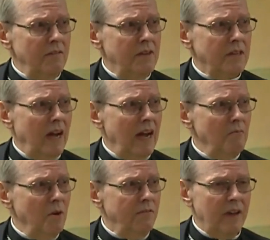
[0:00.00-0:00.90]
of the
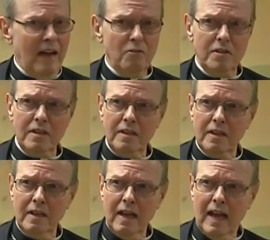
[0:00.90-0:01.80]
time we found the
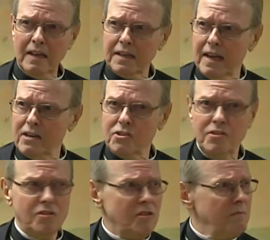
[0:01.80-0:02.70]

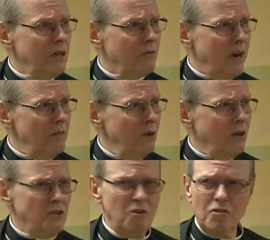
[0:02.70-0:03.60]
allegations to be credible
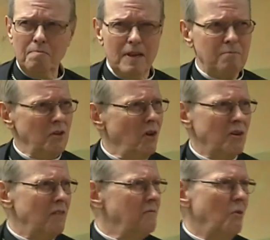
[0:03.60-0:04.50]
because usually people
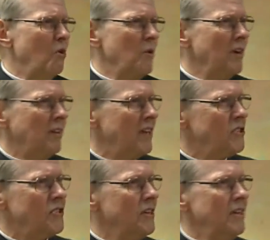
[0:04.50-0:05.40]
don't come forward
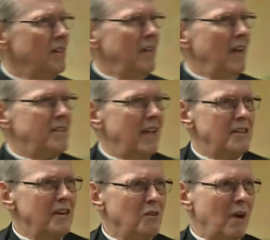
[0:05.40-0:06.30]
unless it
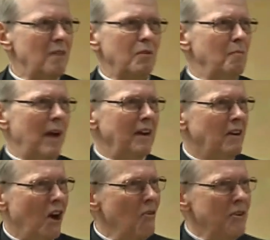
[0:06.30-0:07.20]
takes an incredible amount
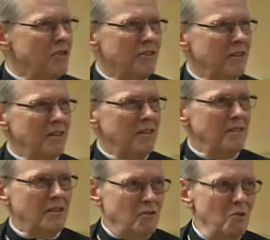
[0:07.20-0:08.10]
of courage
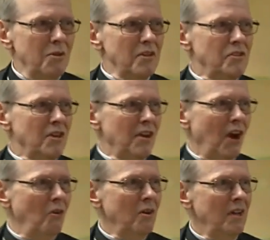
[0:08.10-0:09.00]
to do this, you
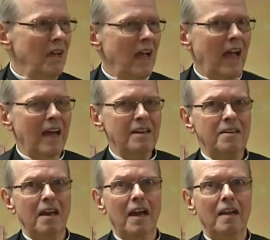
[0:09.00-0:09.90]
know.
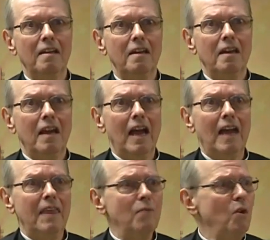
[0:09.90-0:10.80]
And uh,
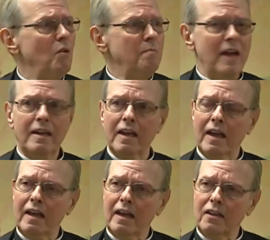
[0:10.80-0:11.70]
and then we would make
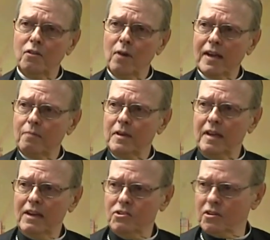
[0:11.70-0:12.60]
a, uh, a, uh, the
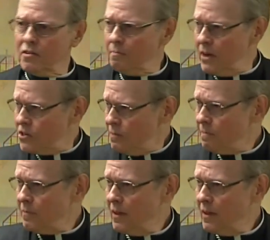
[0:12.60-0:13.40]
recommendation to the bishop,